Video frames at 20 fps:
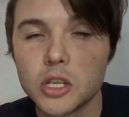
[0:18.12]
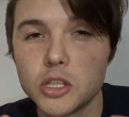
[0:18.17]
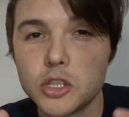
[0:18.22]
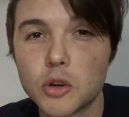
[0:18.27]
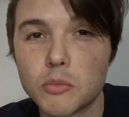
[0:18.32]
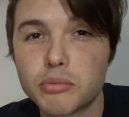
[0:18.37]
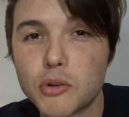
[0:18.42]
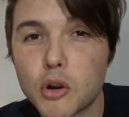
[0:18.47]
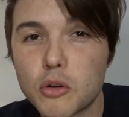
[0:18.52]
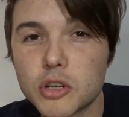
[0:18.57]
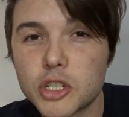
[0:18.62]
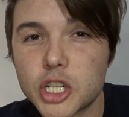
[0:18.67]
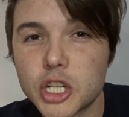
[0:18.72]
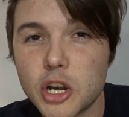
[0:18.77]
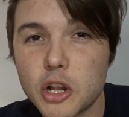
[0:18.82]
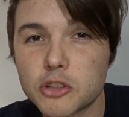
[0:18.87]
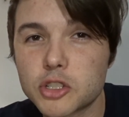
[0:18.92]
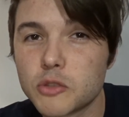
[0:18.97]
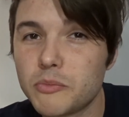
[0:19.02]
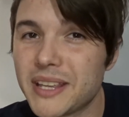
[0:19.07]
Your brokerage could
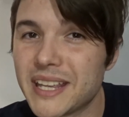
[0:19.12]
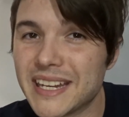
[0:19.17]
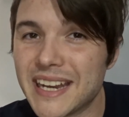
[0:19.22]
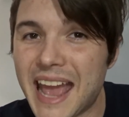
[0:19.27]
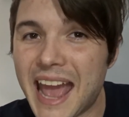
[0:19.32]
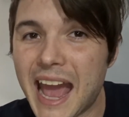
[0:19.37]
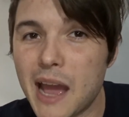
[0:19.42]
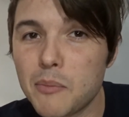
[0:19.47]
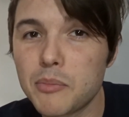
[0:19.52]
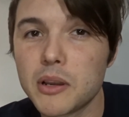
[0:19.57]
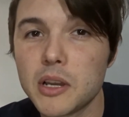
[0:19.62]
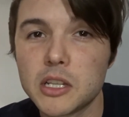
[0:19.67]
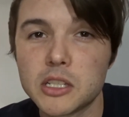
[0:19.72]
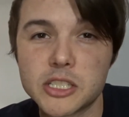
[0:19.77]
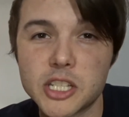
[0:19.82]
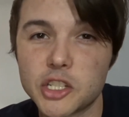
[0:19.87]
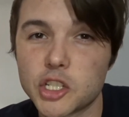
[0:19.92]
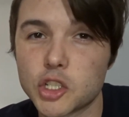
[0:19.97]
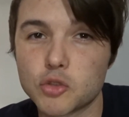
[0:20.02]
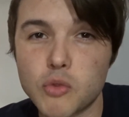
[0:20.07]
also be an app,
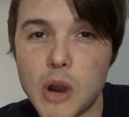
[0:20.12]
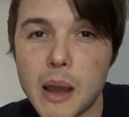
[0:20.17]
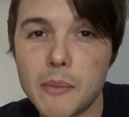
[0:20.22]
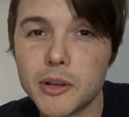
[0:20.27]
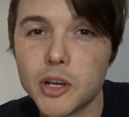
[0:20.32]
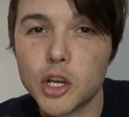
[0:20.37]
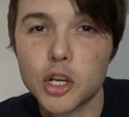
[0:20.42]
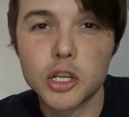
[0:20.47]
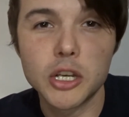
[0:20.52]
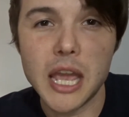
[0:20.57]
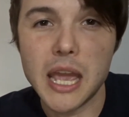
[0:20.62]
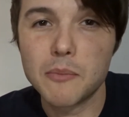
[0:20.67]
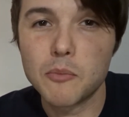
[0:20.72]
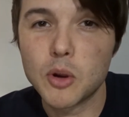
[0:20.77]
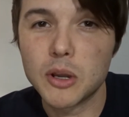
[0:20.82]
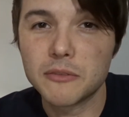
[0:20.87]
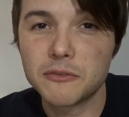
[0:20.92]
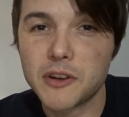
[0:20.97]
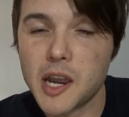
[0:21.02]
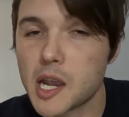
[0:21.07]
such as Robinhood,
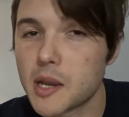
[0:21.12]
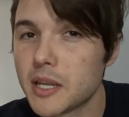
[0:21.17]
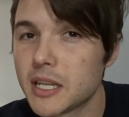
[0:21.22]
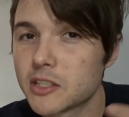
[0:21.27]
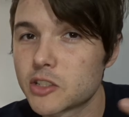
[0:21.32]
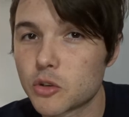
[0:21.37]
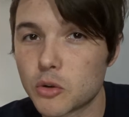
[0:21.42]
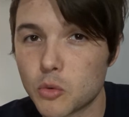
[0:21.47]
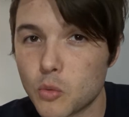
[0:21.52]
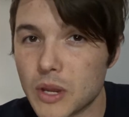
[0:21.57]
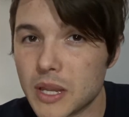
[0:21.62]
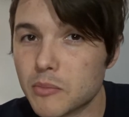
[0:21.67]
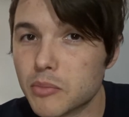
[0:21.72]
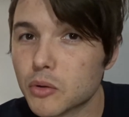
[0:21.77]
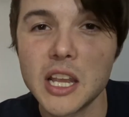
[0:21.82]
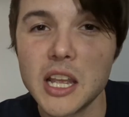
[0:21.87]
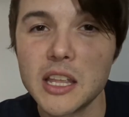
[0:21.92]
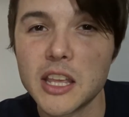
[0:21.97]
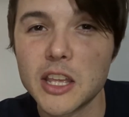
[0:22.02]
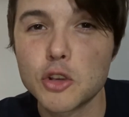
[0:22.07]
M1 Finance, or Weeble.
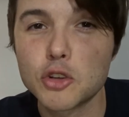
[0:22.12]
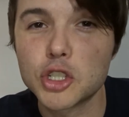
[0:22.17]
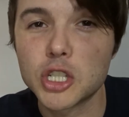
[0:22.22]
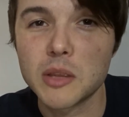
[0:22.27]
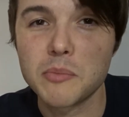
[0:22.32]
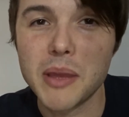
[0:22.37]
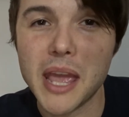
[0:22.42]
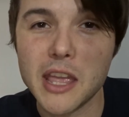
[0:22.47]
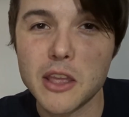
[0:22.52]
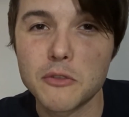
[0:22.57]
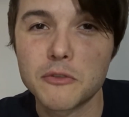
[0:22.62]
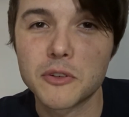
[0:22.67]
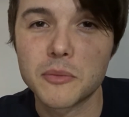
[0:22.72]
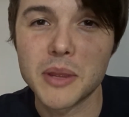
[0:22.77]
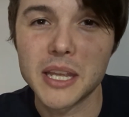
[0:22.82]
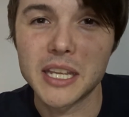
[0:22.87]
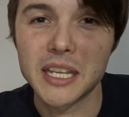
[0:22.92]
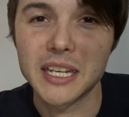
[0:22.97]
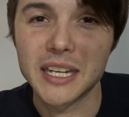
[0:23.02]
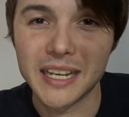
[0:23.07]
They usually pay you for
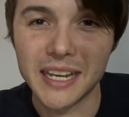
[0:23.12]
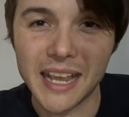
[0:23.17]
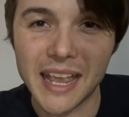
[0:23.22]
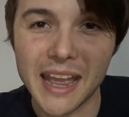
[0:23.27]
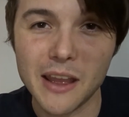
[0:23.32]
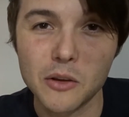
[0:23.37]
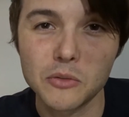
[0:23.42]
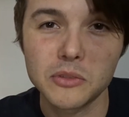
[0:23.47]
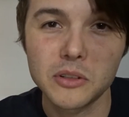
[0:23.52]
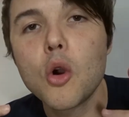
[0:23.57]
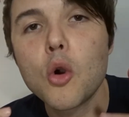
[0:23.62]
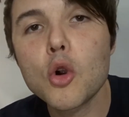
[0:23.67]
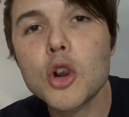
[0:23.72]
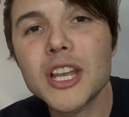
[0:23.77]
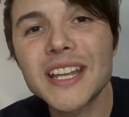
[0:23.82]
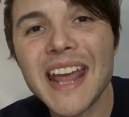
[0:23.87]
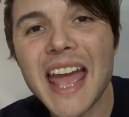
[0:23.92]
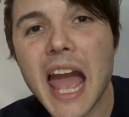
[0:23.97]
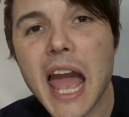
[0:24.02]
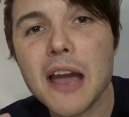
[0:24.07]
making an account. Or it
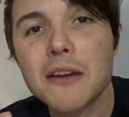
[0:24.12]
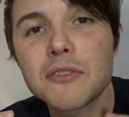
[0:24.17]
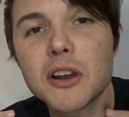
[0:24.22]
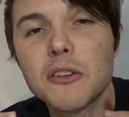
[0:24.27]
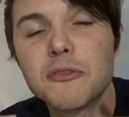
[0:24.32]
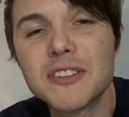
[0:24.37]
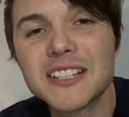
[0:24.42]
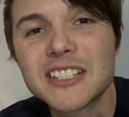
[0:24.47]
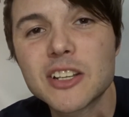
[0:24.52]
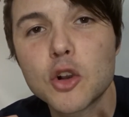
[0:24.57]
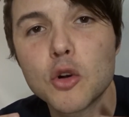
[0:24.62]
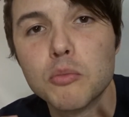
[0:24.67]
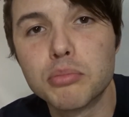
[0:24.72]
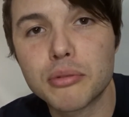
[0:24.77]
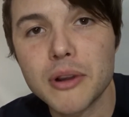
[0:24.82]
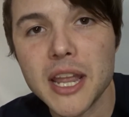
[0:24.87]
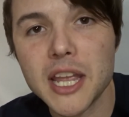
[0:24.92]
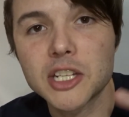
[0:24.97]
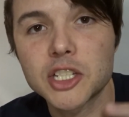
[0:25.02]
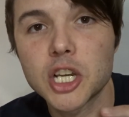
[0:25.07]
could have a physical
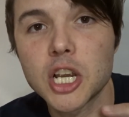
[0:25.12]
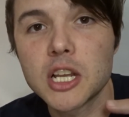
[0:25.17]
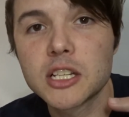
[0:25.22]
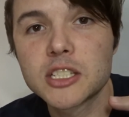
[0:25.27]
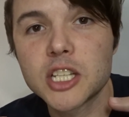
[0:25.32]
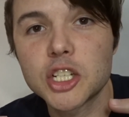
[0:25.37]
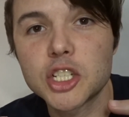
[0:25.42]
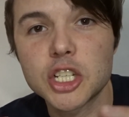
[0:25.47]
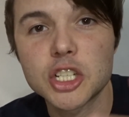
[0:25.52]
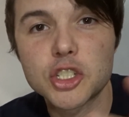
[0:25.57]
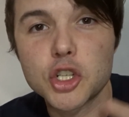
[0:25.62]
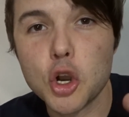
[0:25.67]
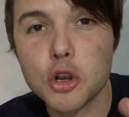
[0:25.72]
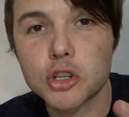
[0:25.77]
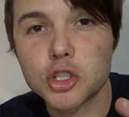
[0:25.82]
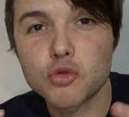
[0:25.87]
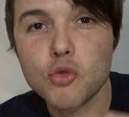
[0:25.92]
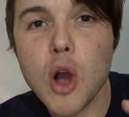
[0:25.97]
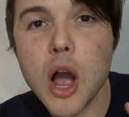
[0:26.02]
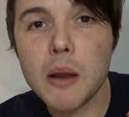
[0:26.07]
branch, such as Charles
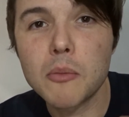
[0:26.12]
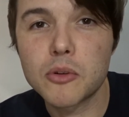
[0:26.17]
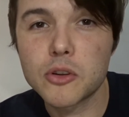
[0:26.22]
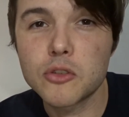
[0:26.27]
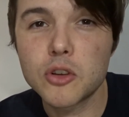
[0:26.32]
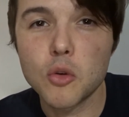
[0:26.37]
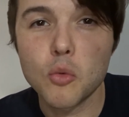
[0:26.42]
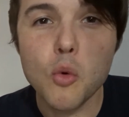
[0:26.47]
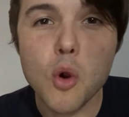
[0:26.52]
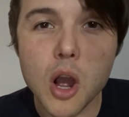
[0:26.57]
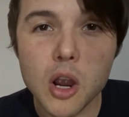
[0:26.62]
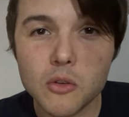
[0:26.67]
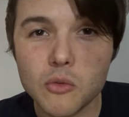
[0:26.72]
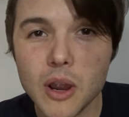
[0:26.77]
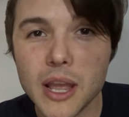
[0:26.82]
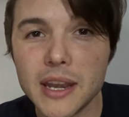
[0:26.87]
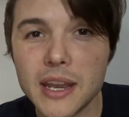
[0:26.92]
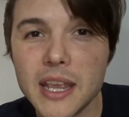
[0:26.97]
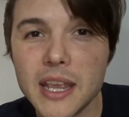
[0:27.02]
Schwab, where you could walk right